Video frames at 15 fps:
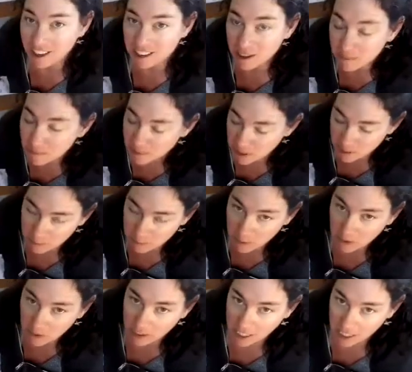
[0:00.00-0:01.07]
Some
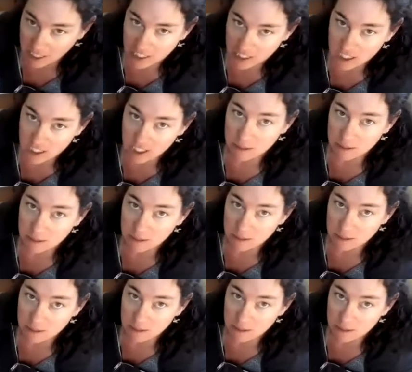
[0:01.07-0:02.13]
people like to just
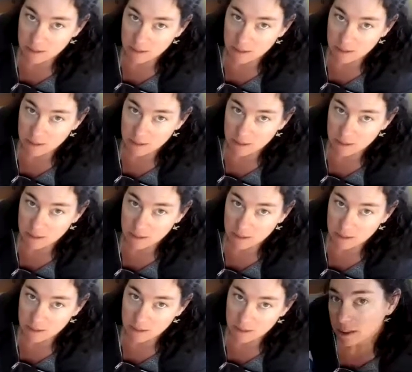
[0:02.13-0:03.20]

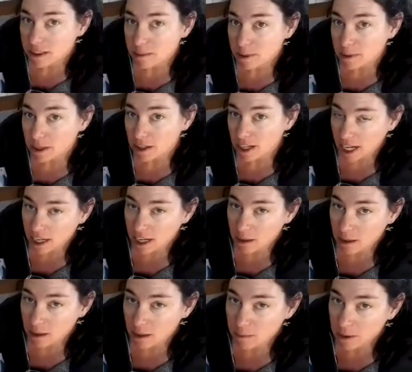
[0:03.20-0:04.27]
make a whole
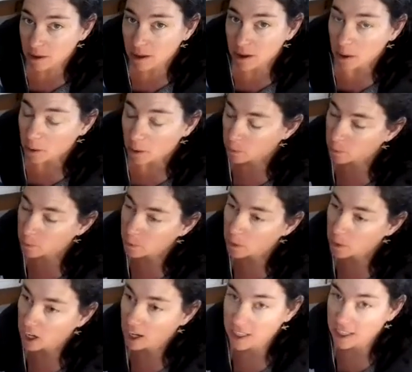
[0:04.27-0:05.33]
owl a spirit
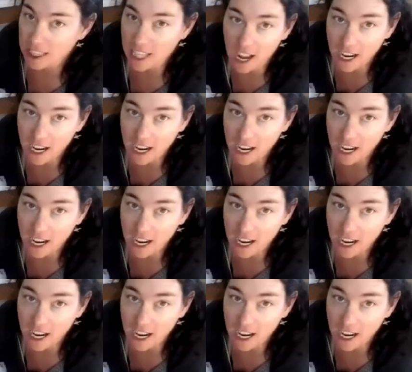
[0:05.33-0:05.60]
animal,